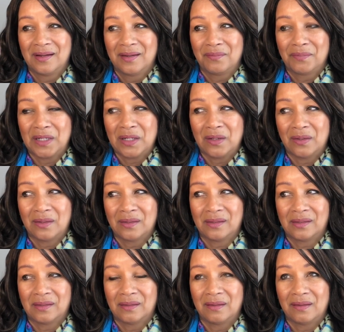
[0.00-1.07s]

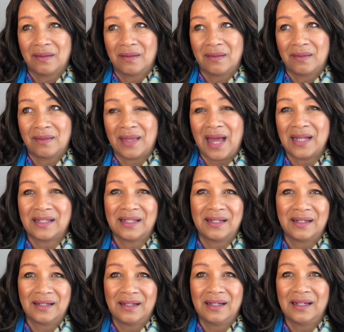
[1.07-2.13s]
because that
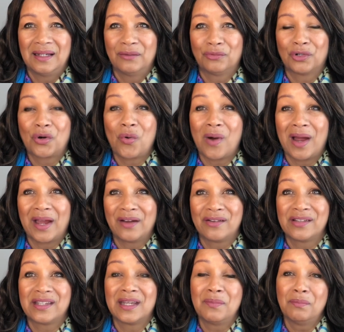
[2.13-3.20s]

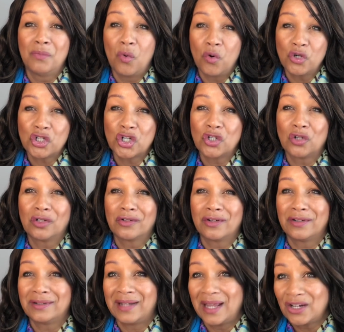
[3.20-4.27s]
requires emotional
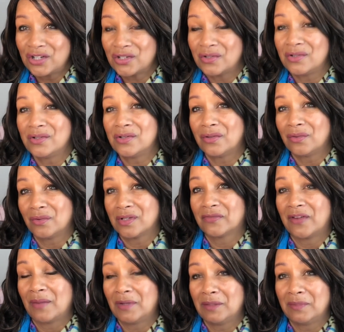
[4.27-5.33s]
connection to those
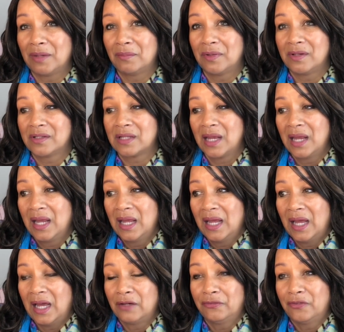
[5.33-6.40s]
family members.
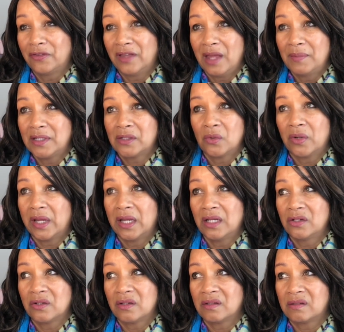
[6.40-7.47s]
And for them, it's okay
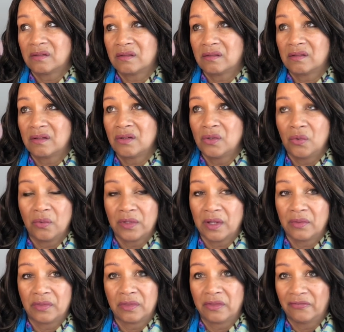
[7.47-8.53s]
just to know
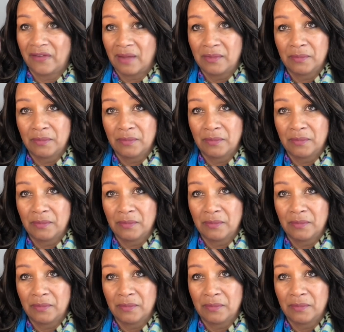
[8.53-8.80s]
that the family